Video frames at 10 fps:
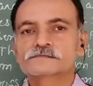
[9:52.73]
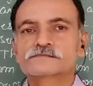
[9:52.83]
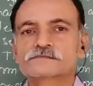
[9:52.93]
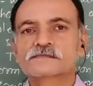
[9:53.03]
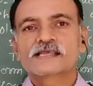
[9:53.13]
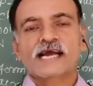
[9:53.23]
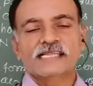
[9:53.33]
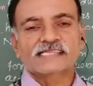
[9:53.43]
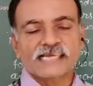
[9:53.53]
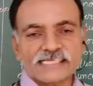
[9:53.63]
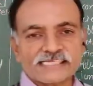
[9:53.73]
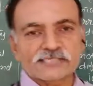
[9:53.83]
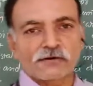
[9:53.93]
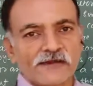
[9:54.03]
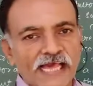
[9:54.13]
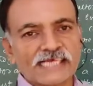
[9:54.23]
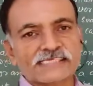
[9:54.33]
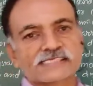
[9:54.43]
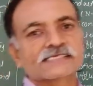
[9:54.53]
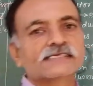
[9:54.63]
And that is known as
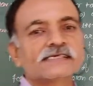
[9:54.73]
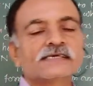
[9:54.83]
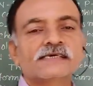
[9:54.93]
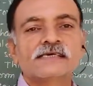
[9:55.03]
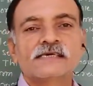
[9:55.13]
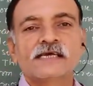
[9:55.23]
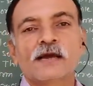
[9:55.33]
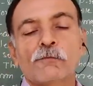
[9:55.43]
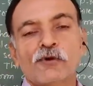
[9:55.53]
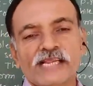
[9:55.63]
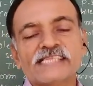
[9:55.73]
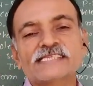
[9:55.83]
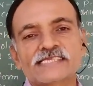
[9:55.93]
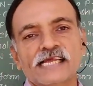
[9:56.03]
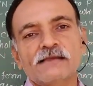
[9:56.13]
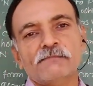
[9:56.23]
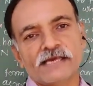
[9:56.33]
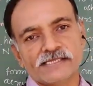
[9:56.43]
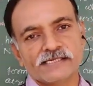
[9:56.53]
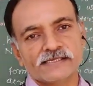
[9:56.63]
potential barrier.
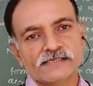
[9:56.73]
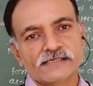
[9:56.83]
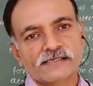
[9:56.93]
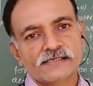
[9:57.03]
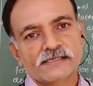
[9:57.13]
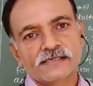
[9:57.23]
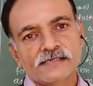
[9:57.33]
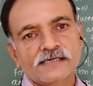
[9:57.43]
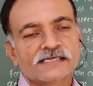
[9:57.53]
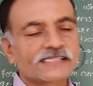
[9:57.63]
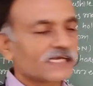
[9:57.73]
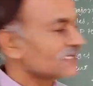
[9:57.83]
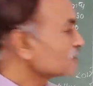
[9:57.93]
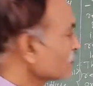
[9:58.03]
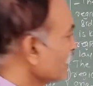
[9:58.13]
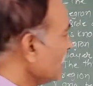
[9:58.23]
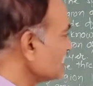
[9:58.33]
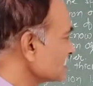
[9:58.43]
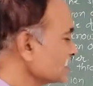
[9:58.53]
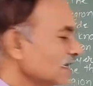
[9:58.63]
That is known
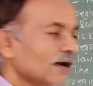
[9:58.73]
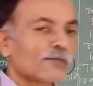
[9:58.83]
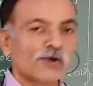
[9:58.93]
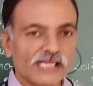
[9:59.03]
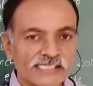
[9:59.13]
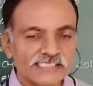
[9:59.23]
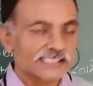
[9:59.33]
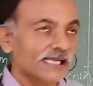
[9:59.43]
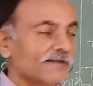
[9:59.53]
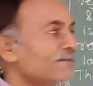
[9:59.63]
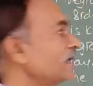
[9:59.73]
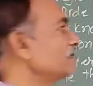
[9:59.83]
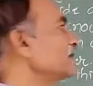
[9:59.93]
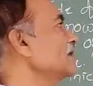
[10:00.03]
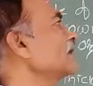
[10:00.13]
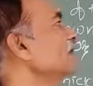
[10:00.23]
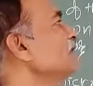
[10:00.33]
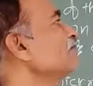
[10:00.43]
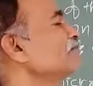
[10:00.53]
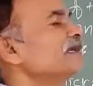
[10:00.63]
as potential barrier in
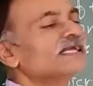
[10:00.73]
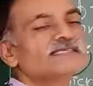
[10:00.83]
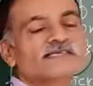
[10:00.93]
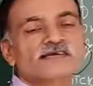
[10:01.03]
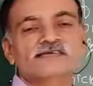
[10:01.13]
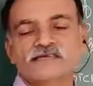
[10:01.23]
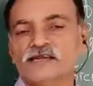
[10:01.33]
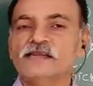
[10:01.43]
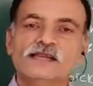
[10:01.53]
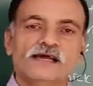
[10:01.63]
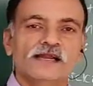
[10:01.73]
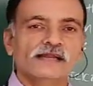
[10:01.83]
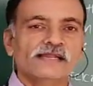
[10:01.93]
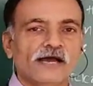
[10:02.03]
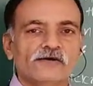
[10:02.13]
p-n junction diagram.